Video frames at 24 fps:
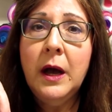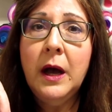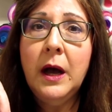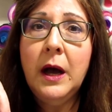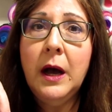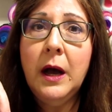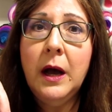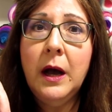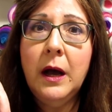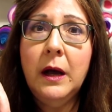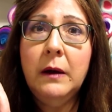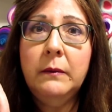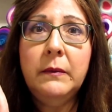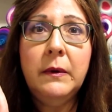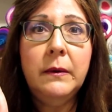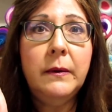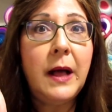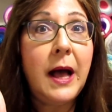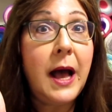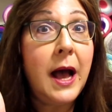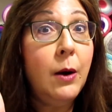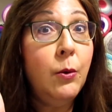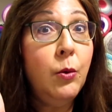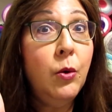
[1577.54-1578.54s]

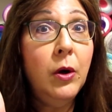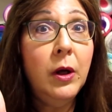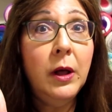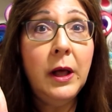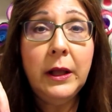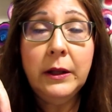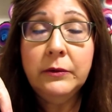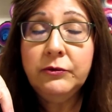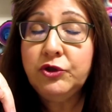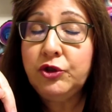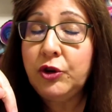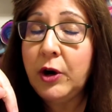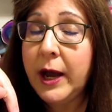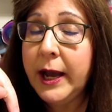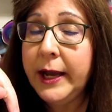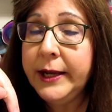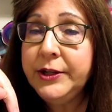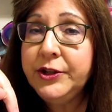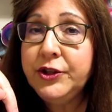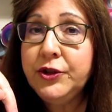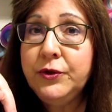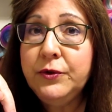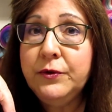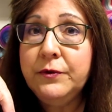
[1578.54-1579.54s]
I will try
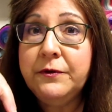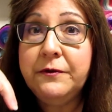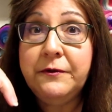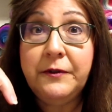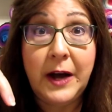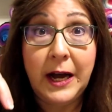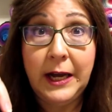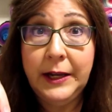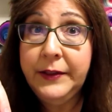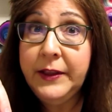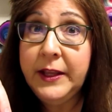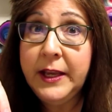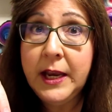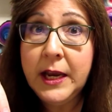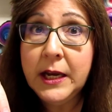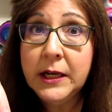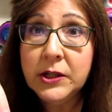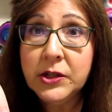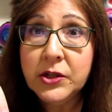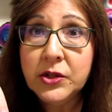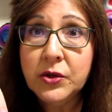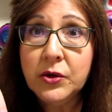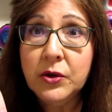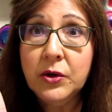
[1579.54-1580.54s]
to find the
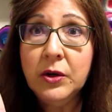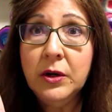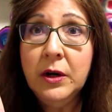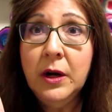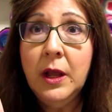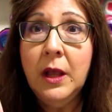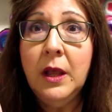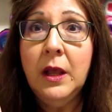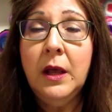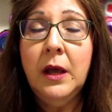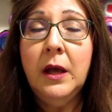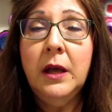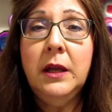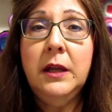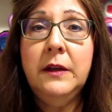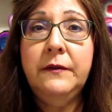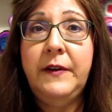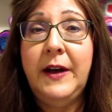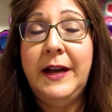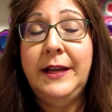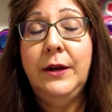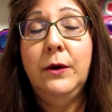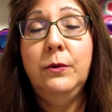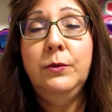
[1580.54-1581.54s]
answer.
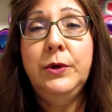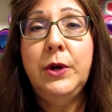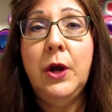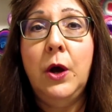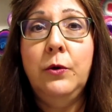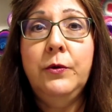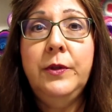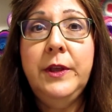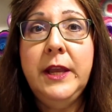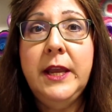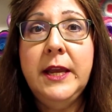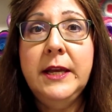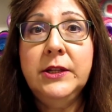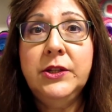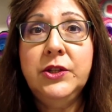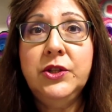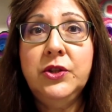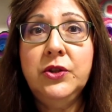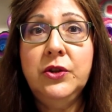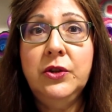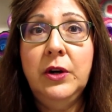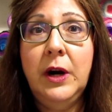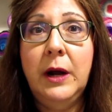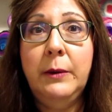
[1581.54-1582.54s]
If I don't know the
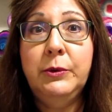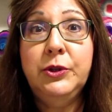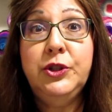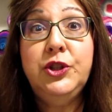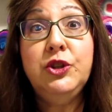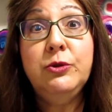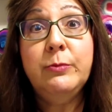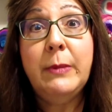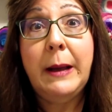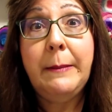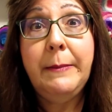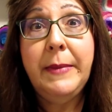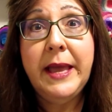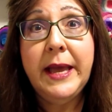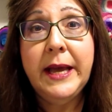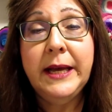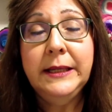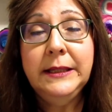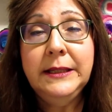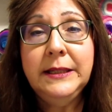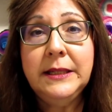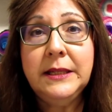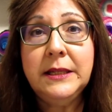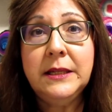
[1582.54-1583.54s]
answer, I will do my
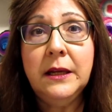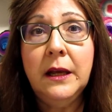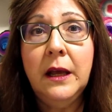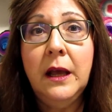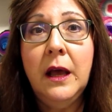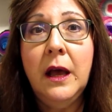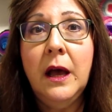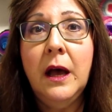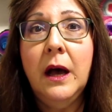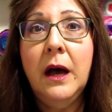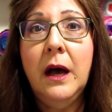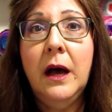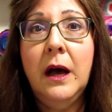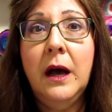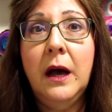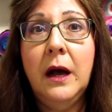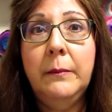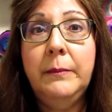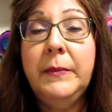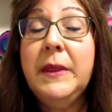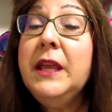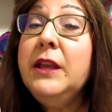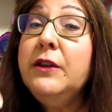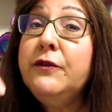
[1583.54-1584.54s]
best.
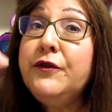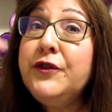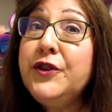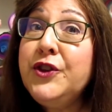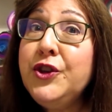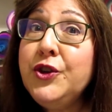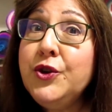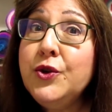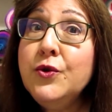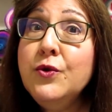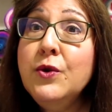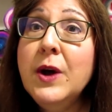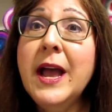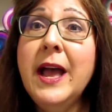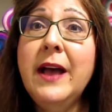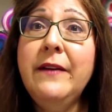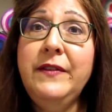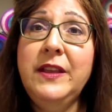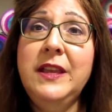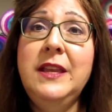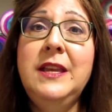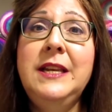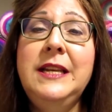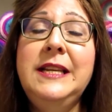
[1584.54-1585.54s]
If you
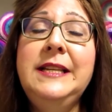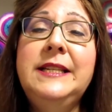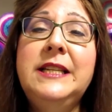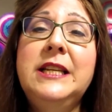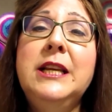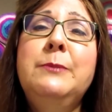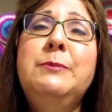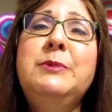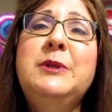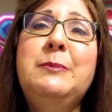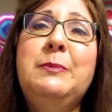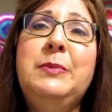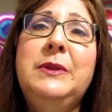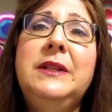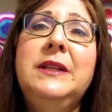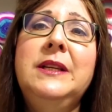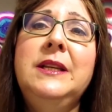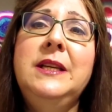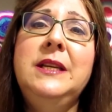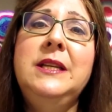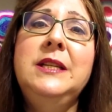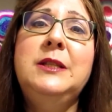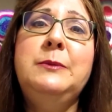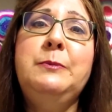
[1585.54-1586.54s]
have any tips,
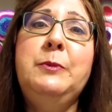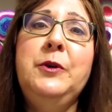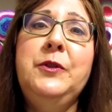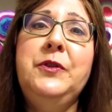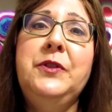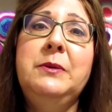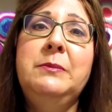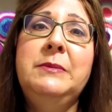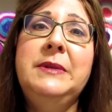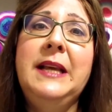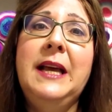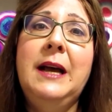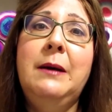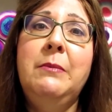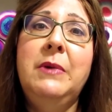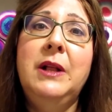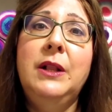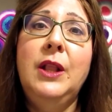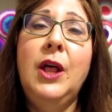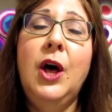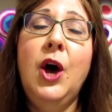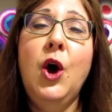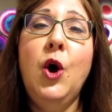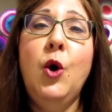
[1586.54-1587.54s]
please put them down
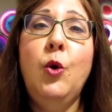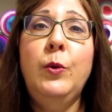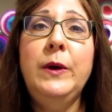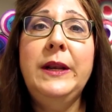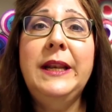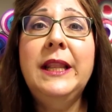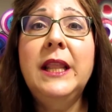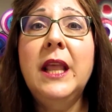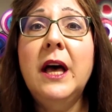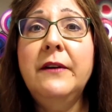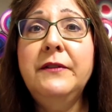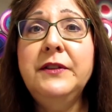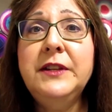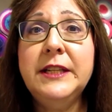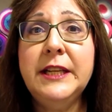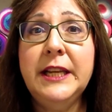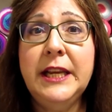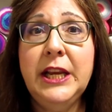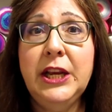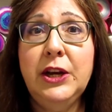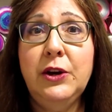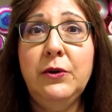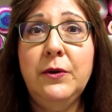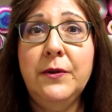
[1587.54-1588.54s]
below. We'd love to
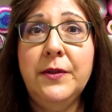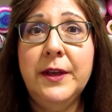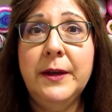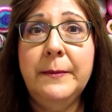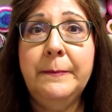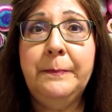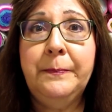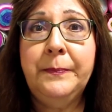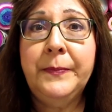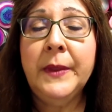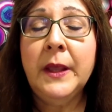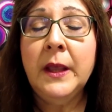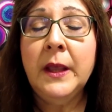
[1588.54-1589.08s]
hear them.